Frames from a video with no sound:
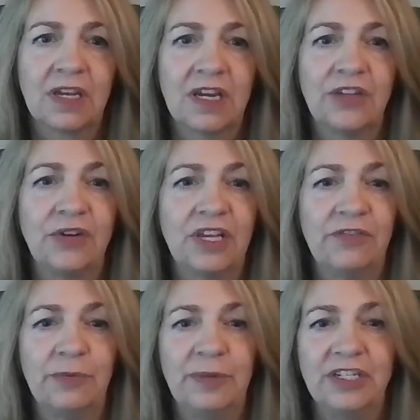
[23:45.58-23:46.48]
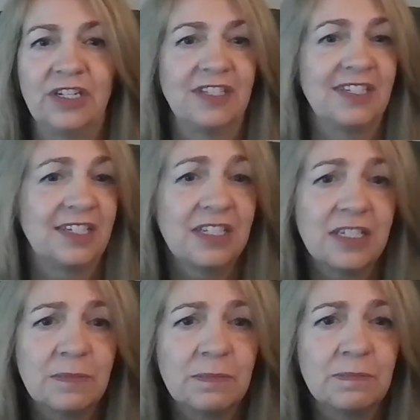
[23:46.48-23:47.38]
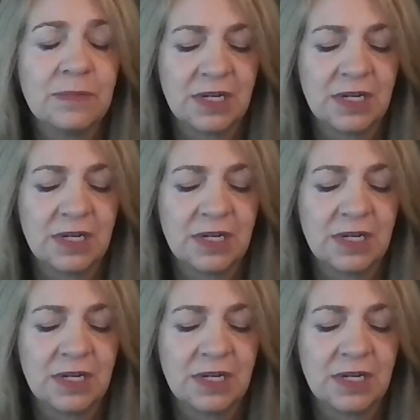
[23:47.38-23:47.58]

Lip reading: Gathering information on the system,